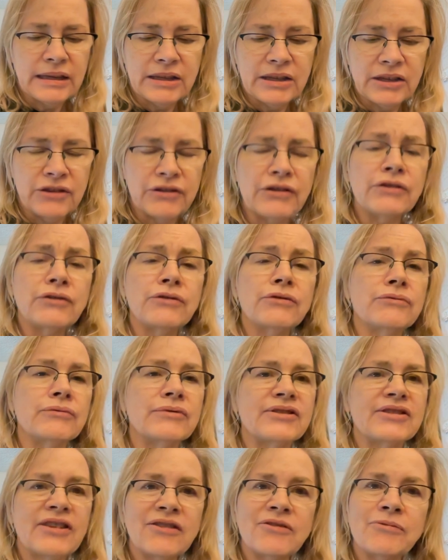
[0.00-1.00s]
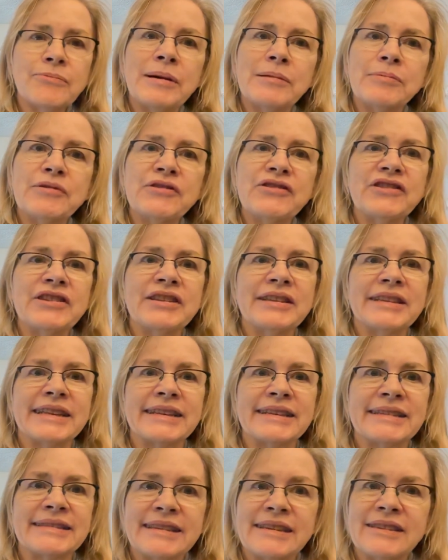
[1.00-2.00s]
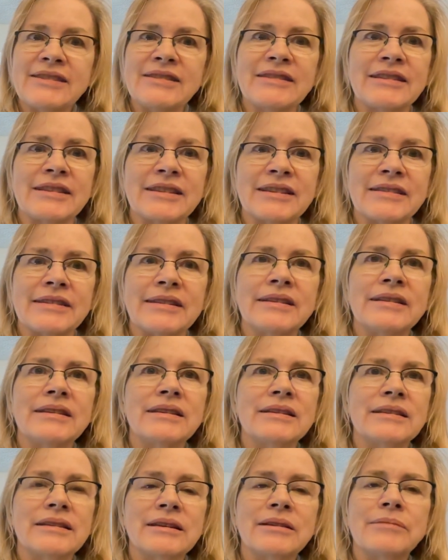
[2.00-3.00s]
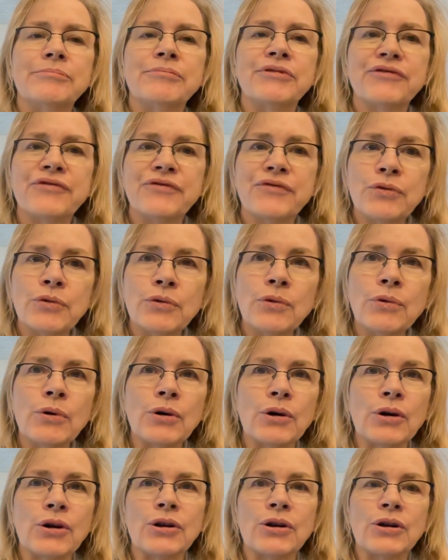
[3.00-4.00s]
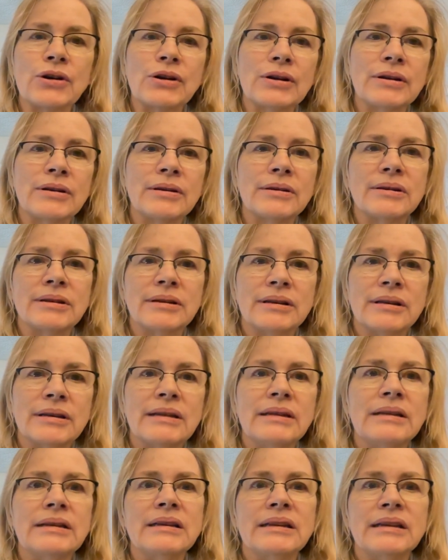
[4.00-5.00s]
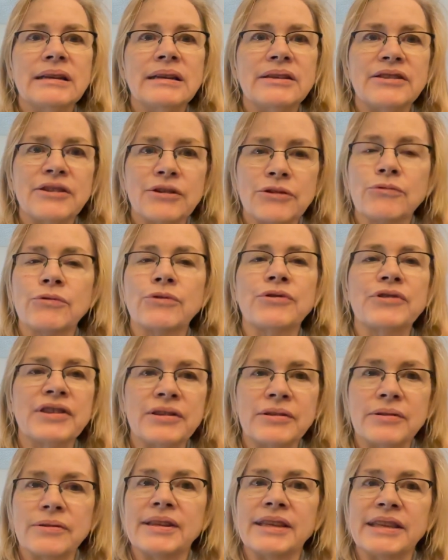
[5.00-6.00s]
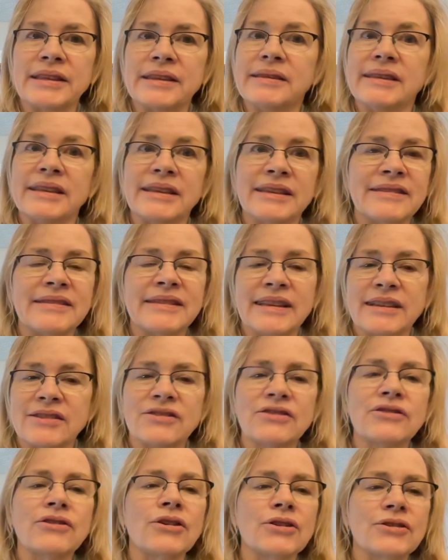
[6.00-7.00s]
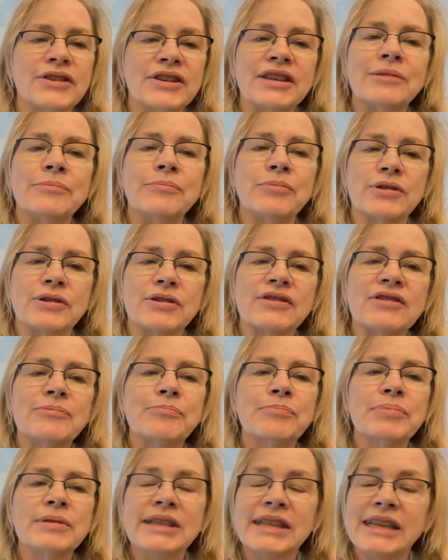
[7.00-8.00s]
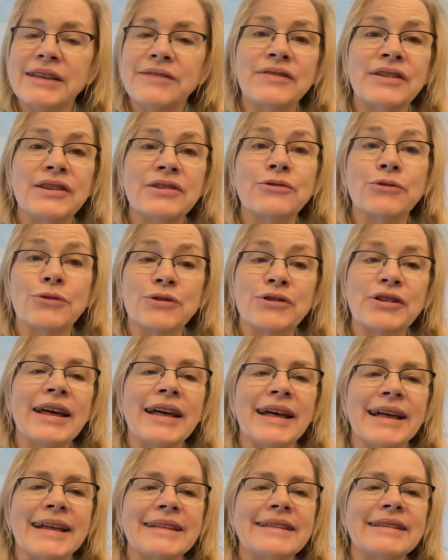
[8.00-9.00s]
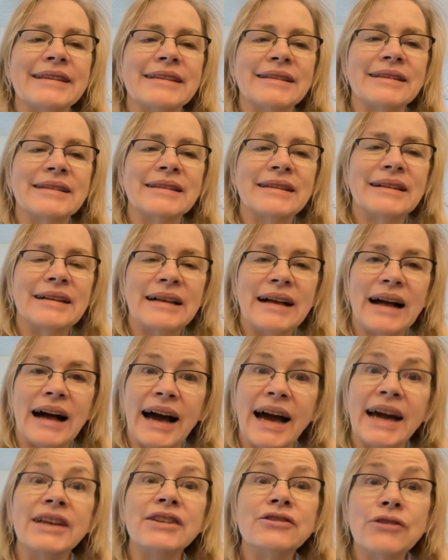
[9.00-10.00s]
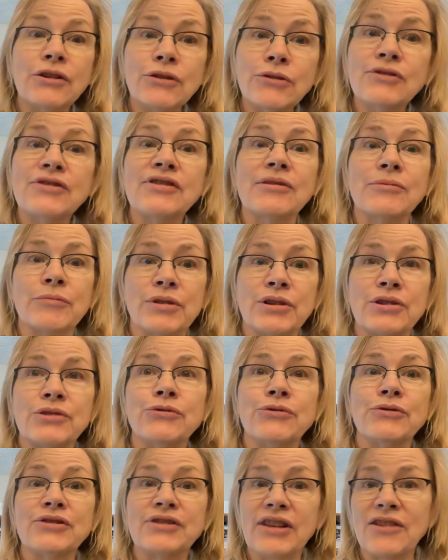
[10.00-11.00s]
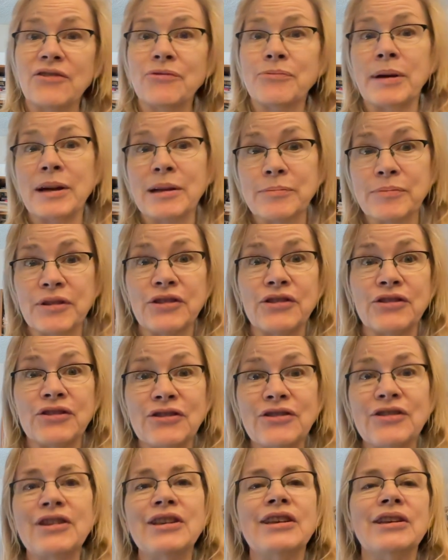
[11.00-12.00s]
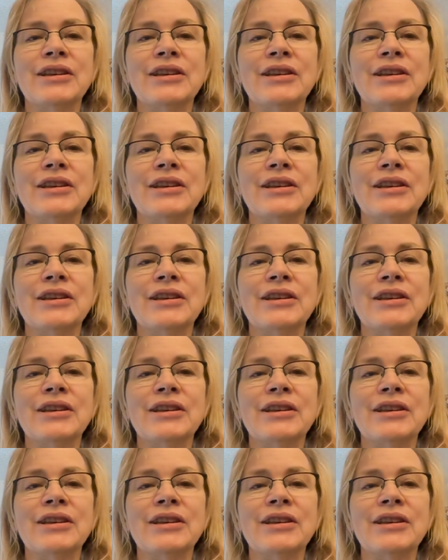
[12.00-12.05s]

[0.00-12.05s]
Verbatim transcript: you know, self publishing existed before there were th- e- these things called ebooks, believe it or not. I know someone who self published